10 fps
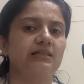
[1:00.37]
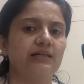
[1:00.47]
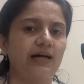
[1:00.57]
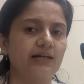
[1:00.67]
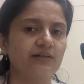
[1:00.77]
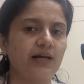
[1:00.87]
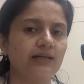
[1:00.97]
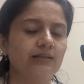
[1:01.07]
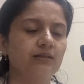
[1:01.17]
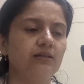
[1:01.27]
as a
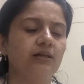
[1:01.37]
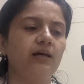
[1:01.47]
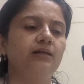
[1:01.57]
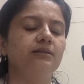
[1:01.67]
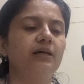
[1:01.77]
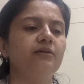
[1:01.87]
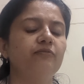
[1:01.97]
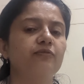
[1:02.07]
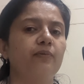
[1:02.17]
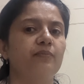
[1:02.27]
cataract. And
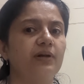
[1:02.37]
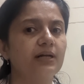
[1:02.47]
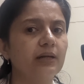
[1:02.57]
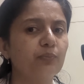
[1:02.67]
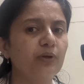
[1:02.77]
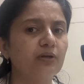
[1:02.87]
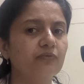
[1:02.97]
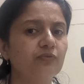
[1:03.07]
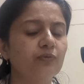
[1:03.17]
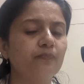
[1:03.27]
then from retina point of
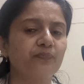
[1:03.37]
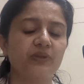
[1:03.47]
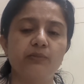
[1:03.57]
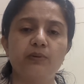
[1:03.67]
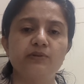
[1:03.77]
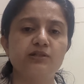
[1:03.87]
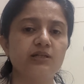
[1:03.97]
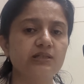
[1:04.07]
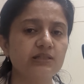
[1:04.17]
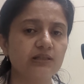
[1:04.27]
view, there may be
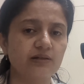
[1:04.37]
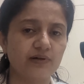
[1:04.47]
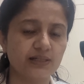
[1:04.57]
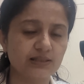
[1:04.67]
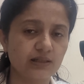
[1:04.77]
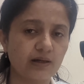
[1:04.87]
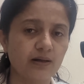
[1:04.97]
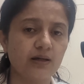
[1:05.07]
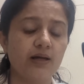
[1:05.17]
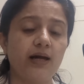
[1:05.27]
changes in the retina.
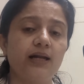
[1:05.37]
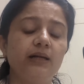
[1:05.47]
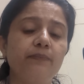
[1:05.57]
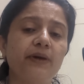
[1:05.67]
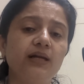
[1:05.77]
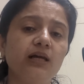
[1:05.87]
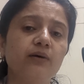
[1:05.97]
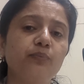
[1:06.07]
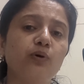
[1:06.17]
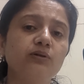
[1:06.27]
And depending
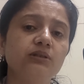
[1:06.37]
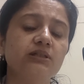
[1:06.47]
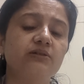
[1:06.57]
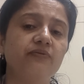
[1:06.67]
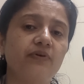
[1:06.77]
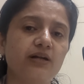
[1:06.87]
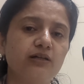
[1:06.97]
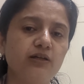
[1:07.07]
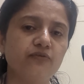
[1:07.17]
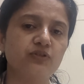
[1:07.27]
upon the
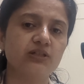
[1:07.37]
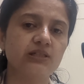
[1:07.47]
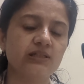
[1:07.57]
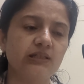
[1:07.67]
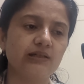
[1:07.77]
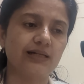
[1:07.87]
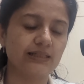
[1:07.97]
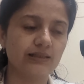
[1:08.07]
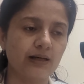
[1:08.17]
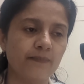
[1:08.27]
severity of changes in the
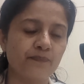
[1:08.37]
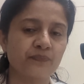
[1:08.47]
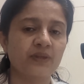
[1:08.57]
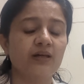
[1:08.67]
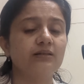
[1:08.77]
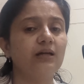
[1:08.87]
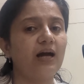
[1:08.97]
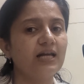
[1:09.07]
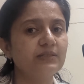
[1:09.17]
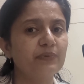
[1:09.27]
retina,
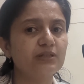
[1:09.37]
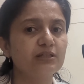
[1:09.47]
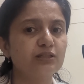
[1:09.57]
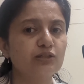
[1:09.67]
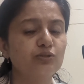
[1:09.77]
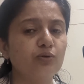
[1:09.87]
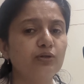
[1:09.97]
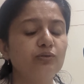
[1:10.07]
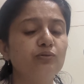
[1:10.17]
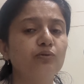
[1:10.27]
the eye specialist is
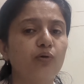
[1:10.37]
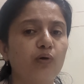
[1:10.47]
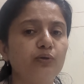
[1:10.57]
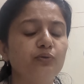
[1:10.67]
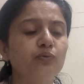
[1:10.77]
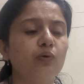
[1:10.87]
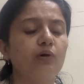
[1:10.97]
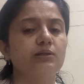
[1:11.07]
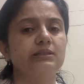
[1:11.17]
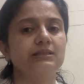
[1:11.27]
going to call you
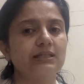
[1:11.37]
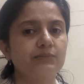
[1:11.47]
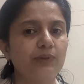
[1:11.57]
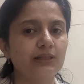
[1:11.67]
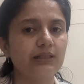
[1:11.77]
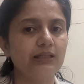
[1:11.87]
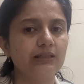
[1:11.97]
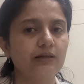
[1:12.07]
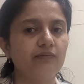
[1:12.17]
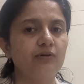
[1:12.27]
on 6 monthly
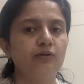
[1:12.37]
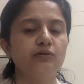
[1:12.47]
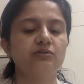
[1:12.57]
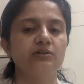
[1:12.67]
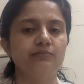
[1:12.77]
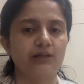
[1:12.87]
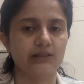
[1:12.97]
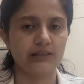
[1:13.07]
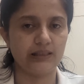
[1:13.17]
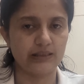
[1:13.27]
interval or 3
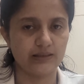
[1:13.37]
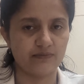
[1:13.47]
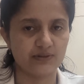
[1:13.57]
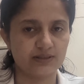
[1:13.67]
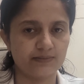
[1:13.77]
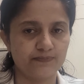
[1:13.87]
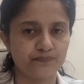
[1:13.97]
monthly intervals.